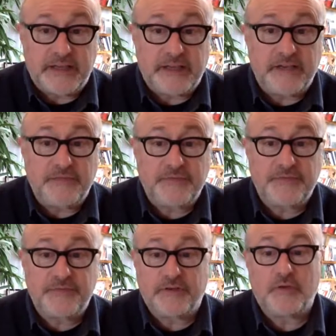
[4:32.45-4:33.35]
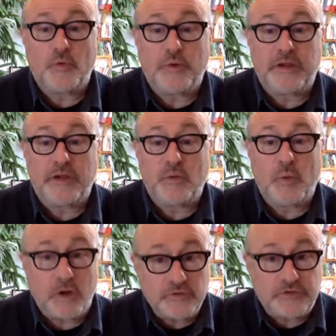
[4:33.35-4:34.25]
if we
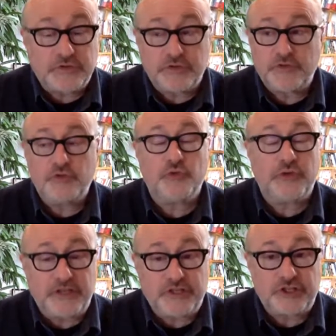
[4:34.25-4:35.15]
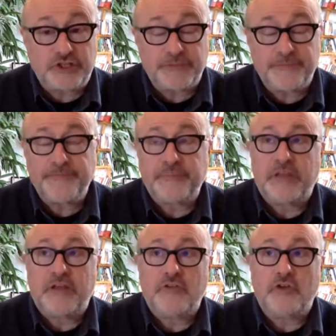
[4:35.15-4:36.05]
want to reach
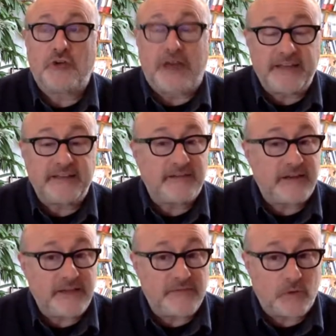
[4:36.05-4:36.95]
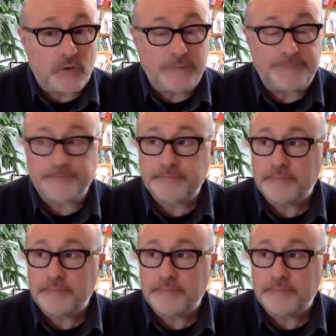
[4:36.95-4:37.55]
the right level